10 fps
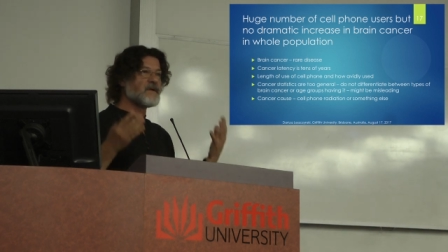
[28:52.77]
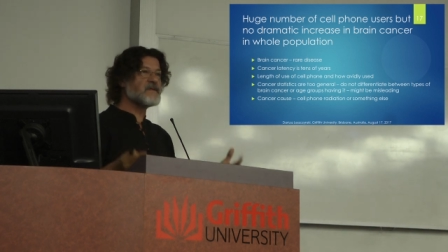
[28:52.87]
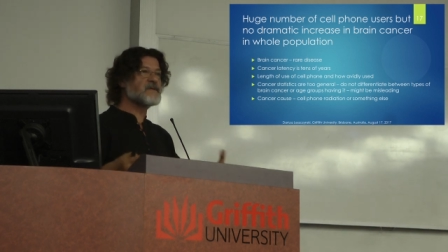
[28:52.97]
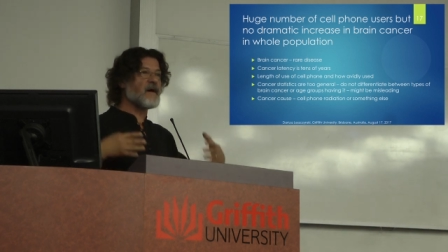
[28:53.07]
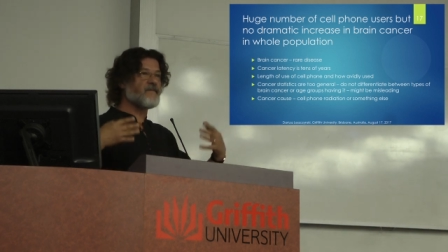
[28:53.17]

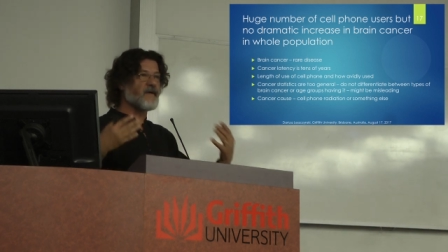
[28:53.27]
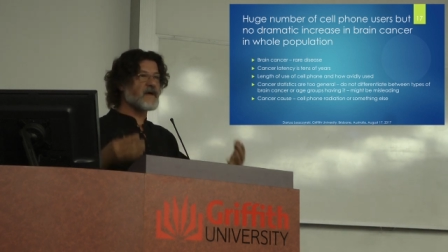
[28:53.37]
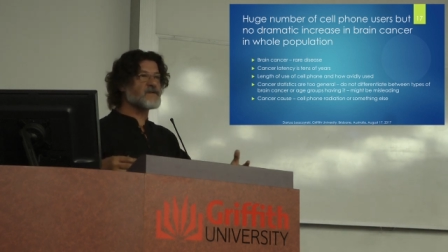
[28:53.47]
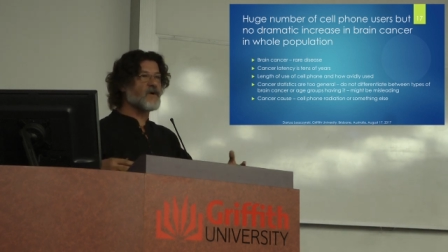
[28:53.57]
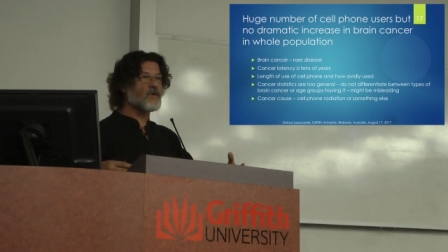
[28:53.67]
This
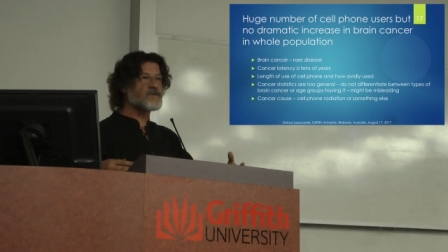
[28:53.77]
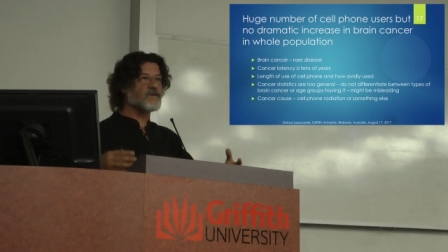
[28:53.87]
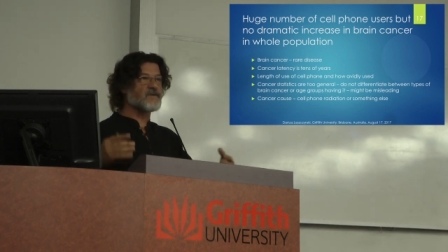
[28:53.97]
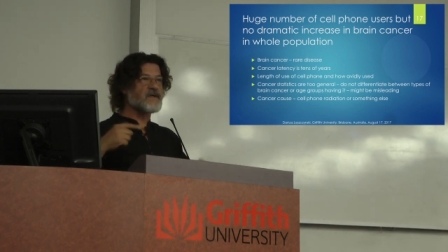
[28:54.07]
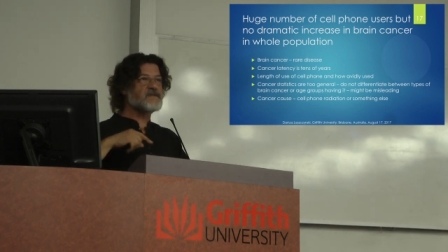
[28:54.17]
affects
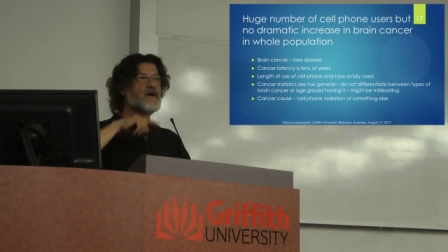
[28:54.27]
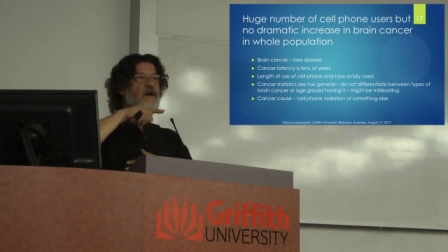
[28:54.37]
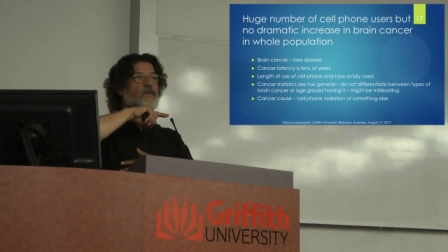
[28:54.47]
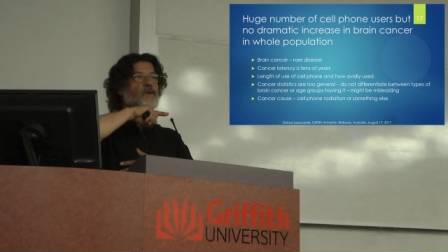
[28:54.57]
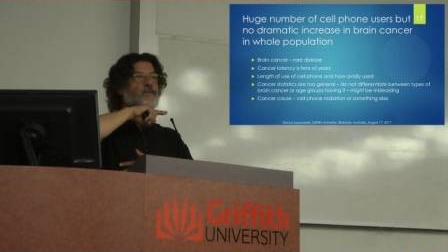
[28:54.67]
also
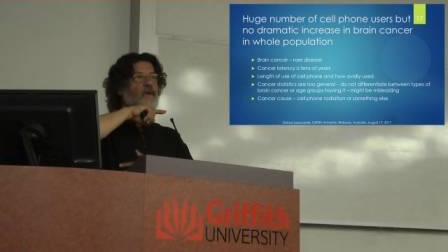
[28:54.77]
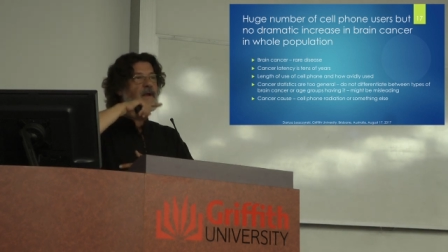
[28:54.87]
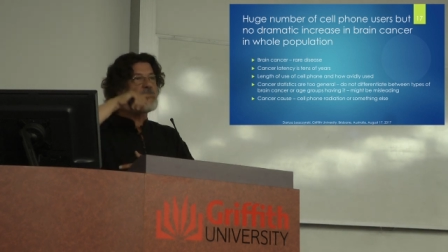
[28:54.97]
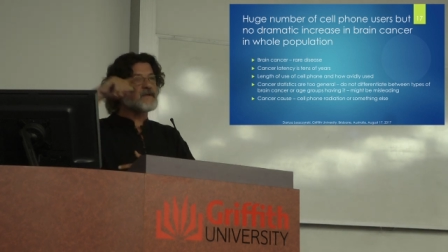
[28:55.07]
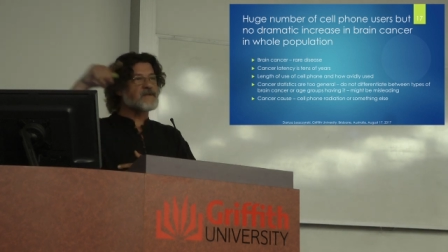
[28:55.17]
this,
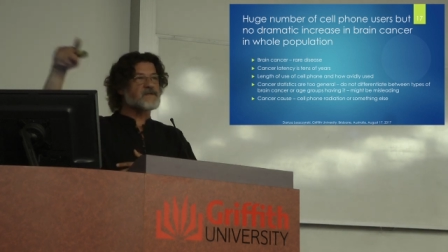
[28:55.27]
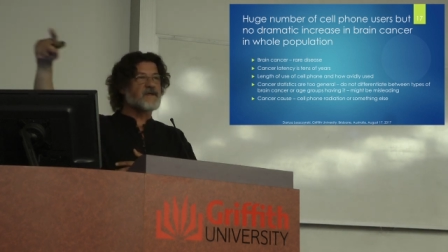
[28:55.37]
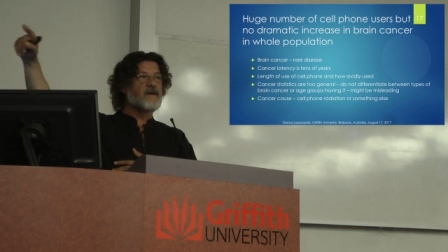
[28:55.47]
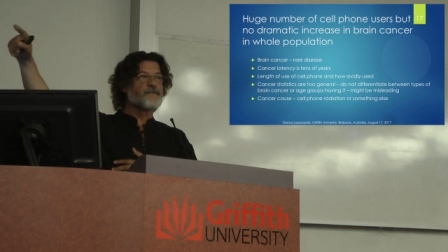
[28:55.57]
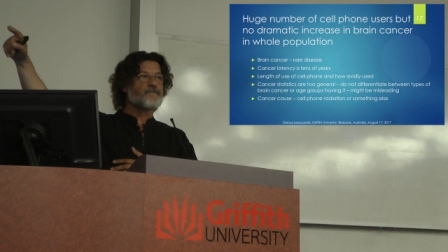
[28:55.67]
what we
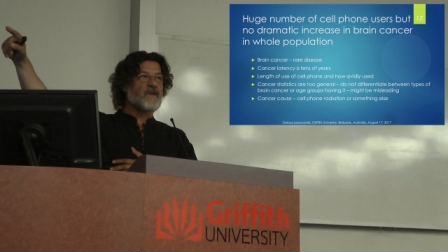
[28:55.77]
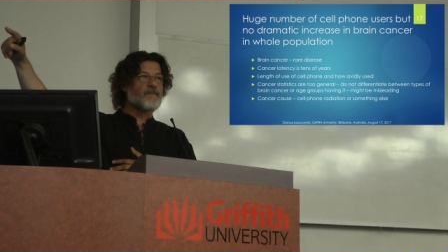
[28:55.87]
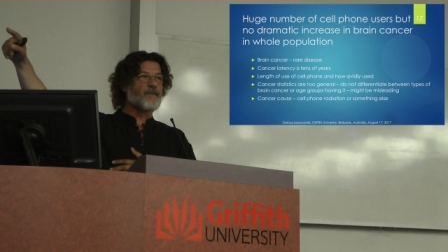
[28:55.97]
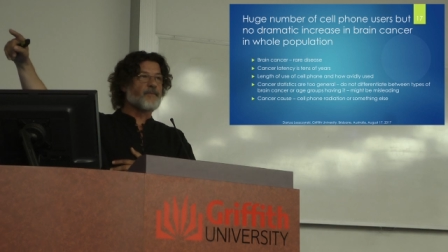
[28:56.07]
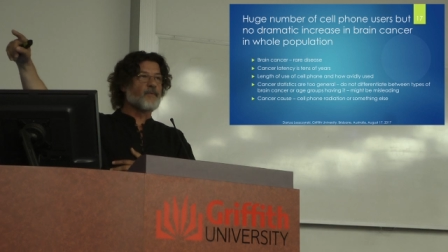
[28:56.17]
later see
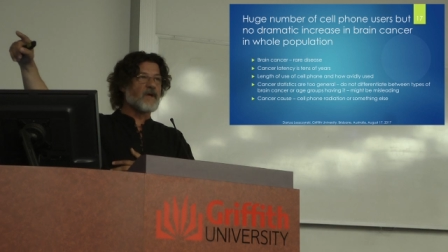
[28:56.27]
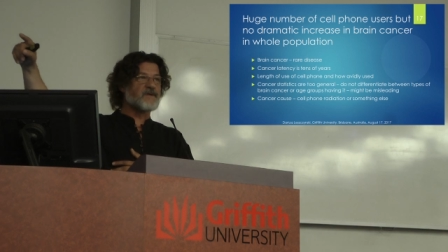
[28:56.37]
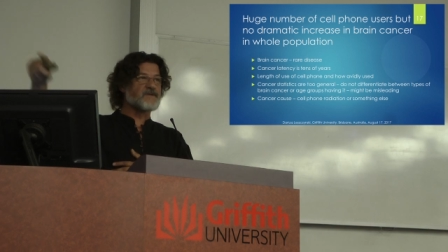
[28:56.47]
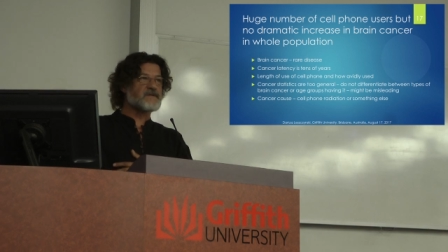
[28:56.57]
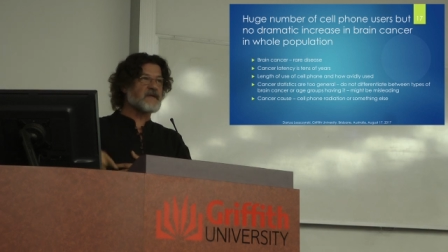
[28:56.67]
in
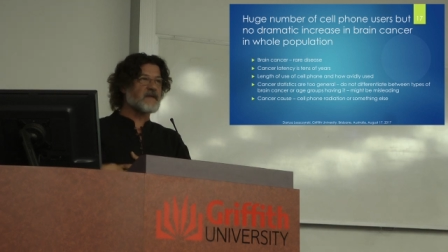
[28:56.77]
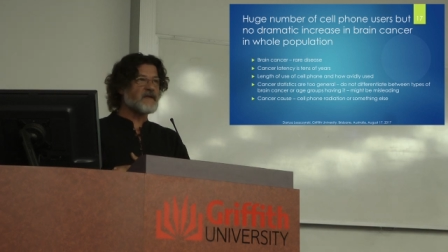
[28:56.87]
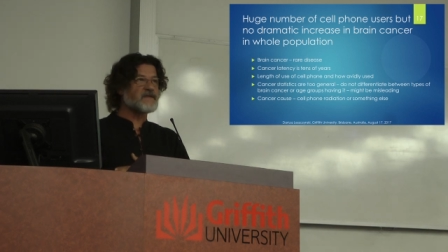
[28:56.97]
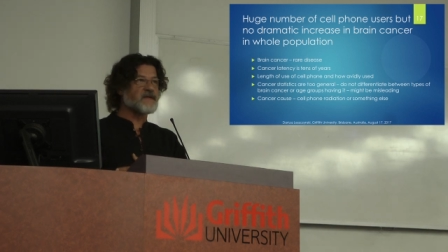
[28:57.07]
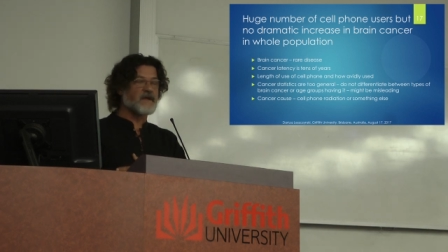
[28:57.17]
population
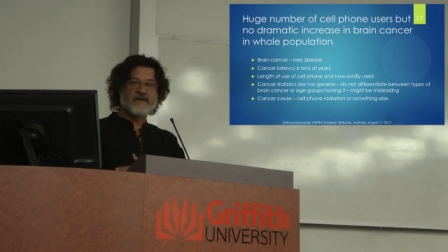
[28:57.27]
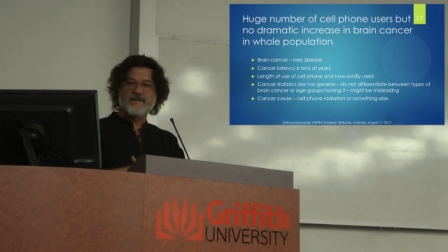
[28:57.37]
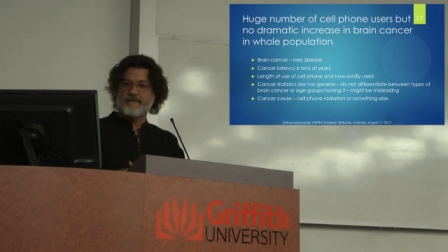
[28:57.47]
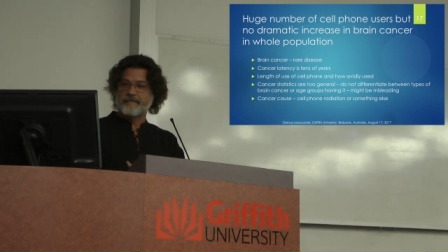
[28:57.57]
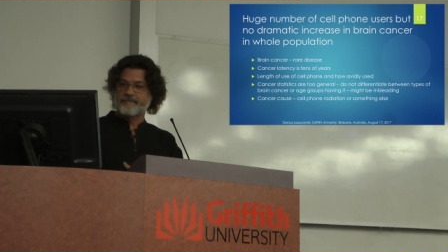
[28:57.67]

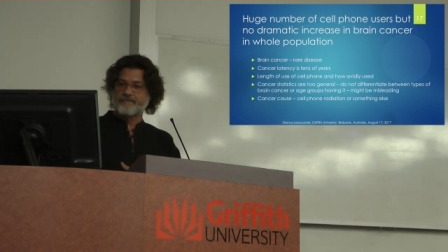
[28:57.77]
statistics.